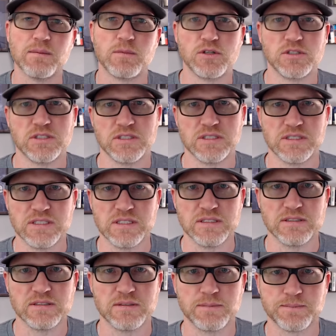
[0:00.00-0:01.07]

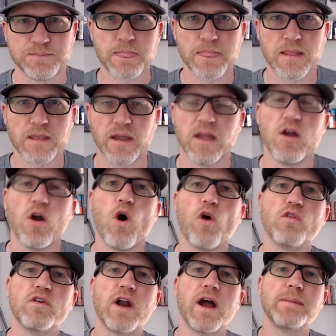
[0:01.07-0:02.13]
emergencies. Okay,
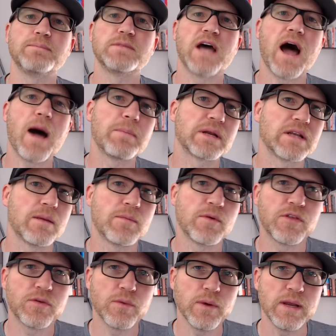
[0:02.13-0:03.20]
overhyped topic number
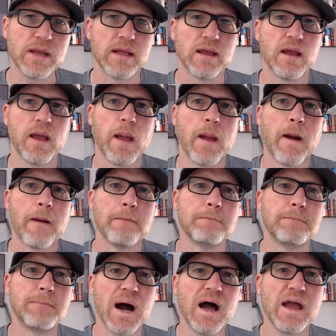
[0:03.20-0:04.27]
3.
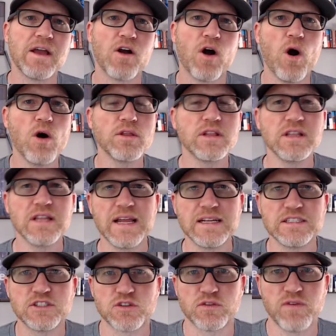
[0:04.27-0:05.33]
Buying all the
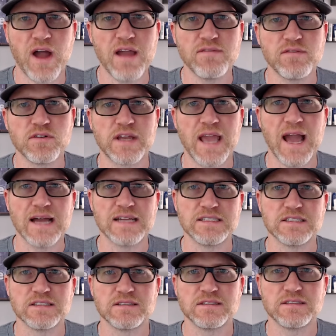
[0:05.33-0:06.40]
latest survival
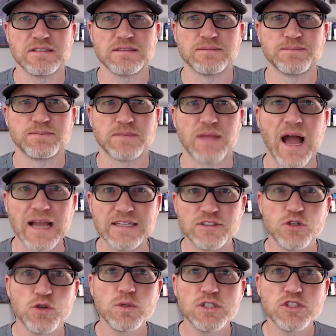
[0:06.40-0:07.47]
gadgets. I
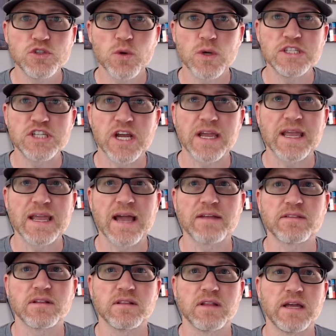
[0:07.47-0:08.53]
do enjoy checking
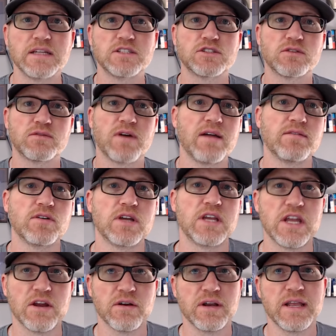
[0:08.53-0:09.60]
out the latest survival
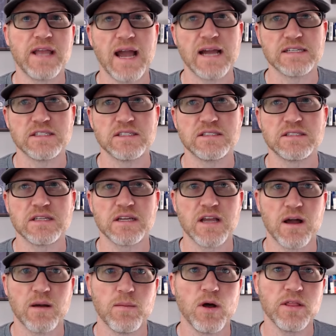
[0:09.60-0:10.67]
gear and gadgets that
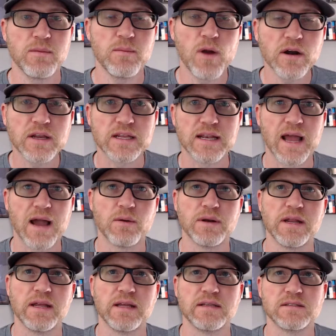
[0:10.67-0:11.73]
come on the market
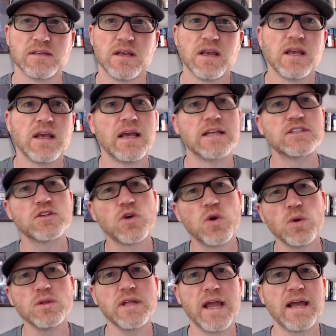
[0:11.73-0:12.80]
nowadays. It's
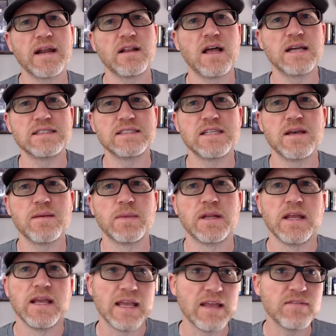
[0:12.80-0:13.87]
cool to analyze them
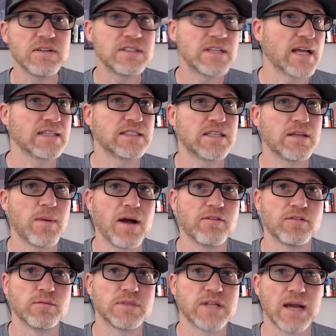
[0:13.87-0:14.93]
and even test them out
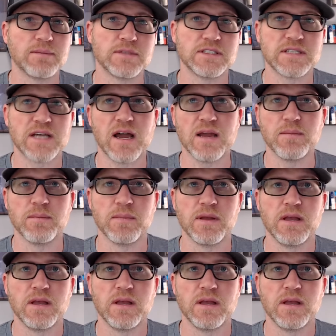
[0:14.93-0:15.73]
from time to time.